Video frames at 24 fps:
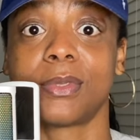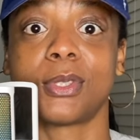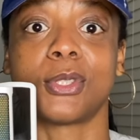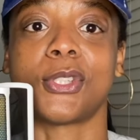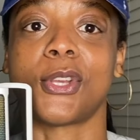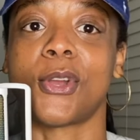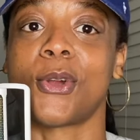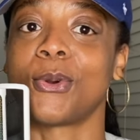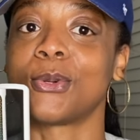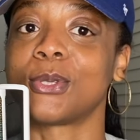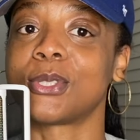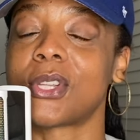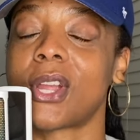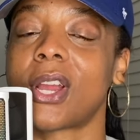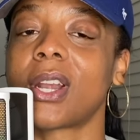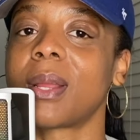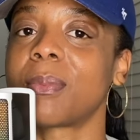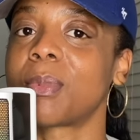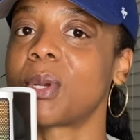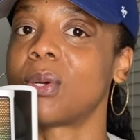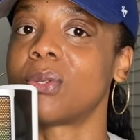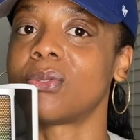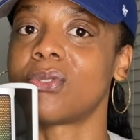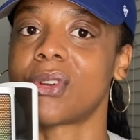So
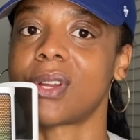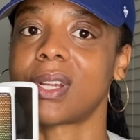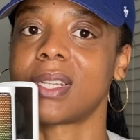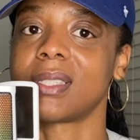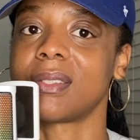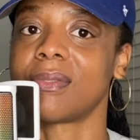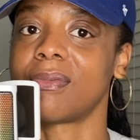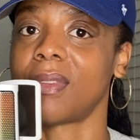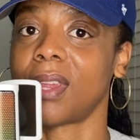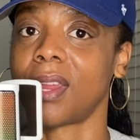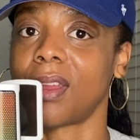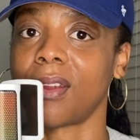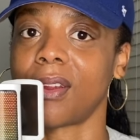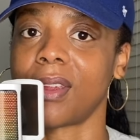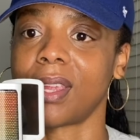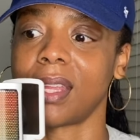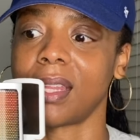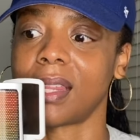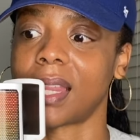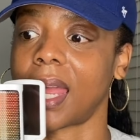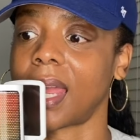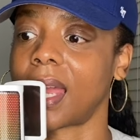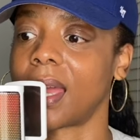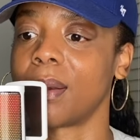startup culture is
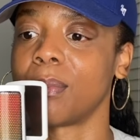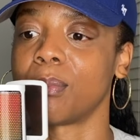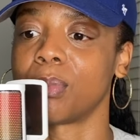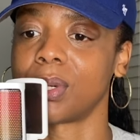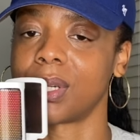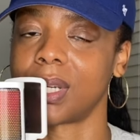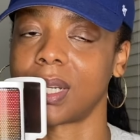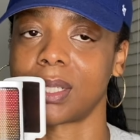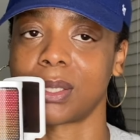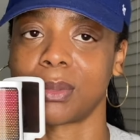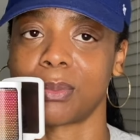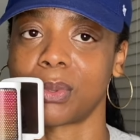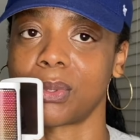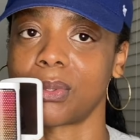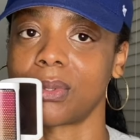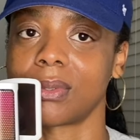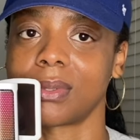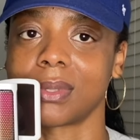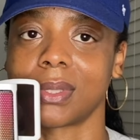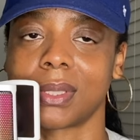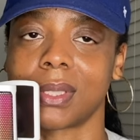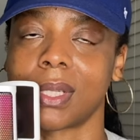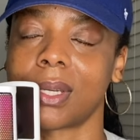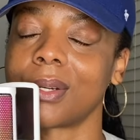very like
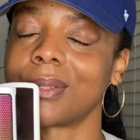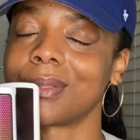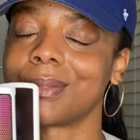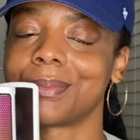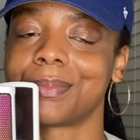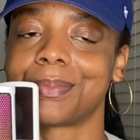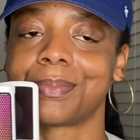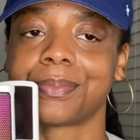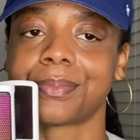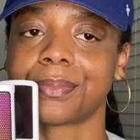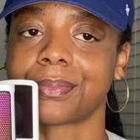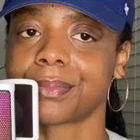unpredictable. So